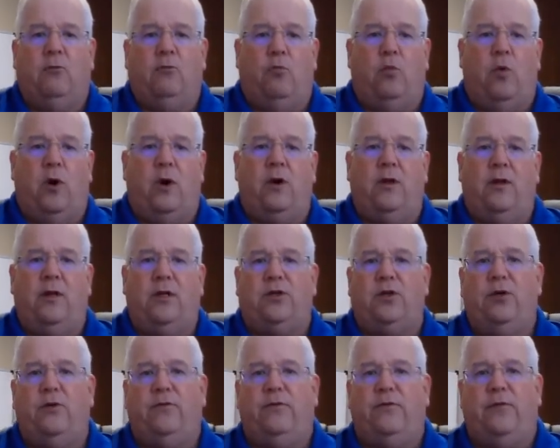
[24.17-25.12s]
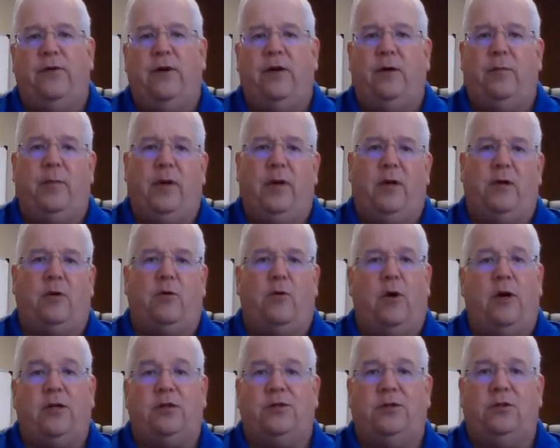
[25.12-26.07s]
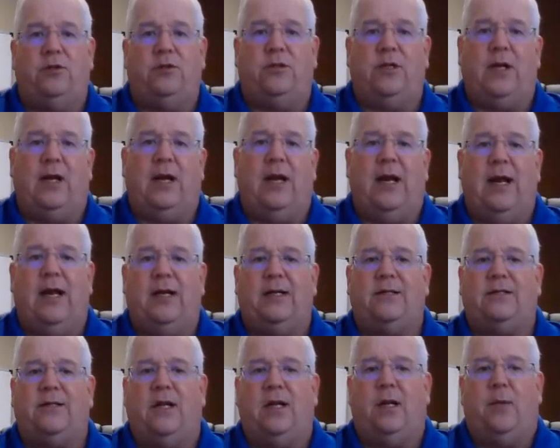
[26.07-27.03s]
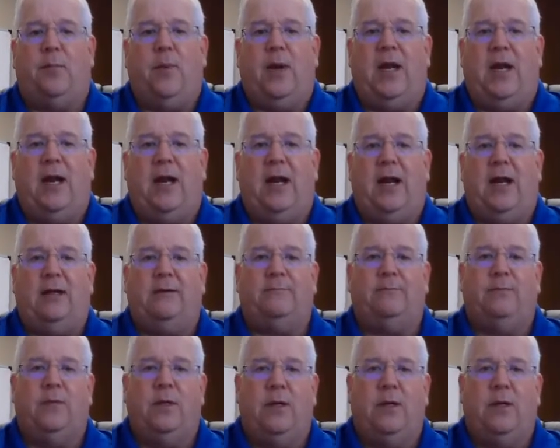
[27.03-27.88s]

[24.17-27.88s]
What are the two fundamental questions that get asked at the beginning?